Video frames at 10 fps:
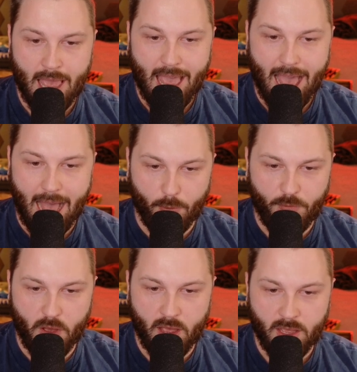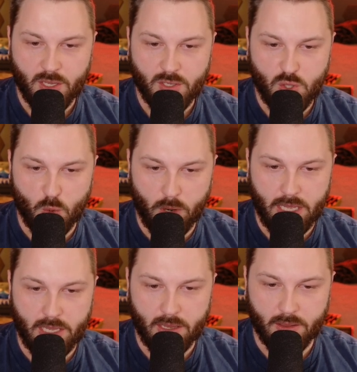Alpha
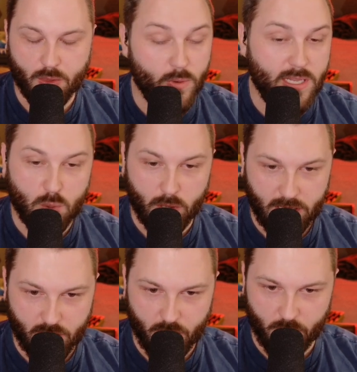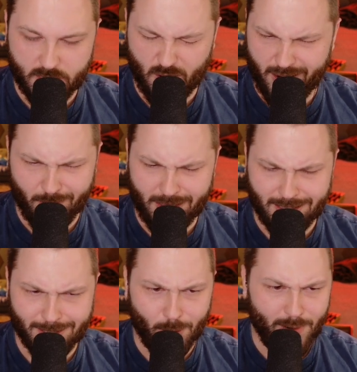2322. Sorry, I read
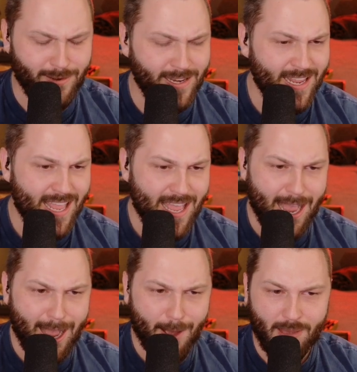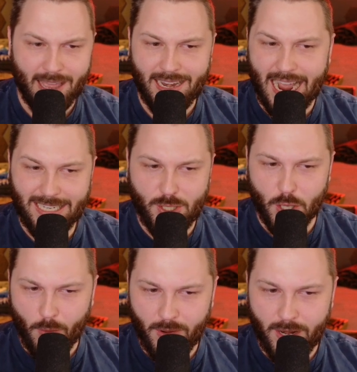that so weird. I
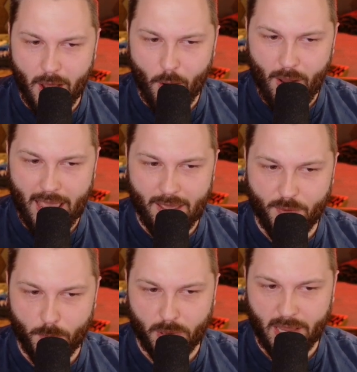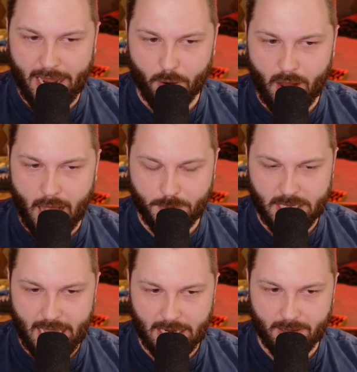don't know if player
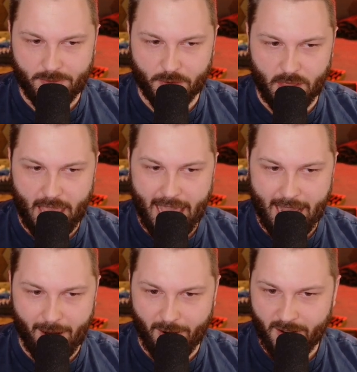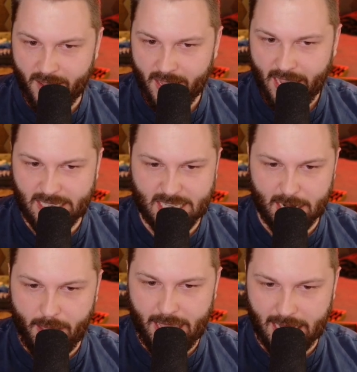update for the hair is going to
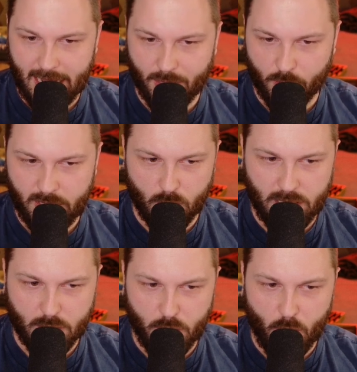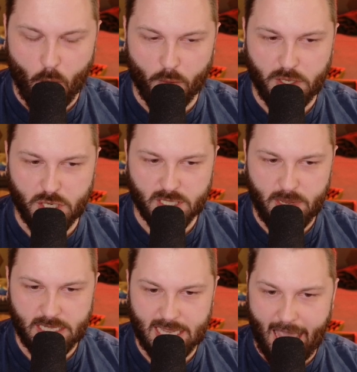make it in 322 or if it just
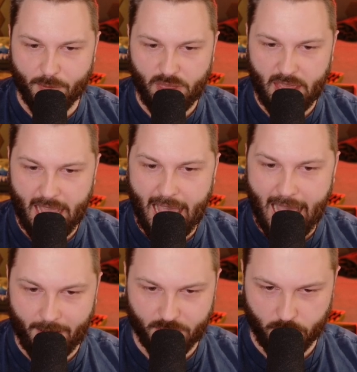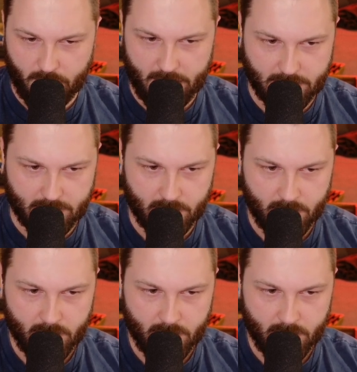means everything after this.